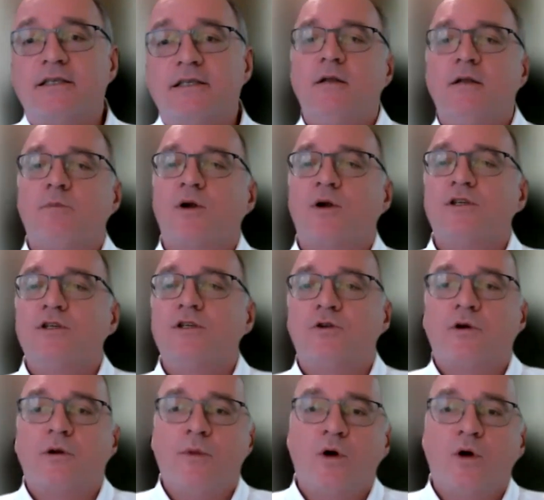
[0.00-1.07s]
in-person
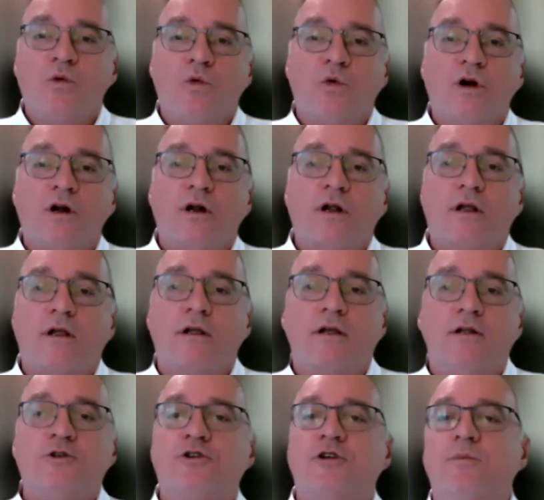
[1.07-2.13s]
to remote work
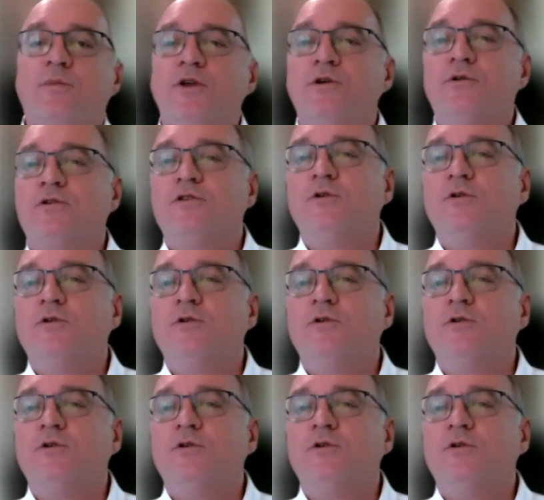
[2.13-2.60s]
contribute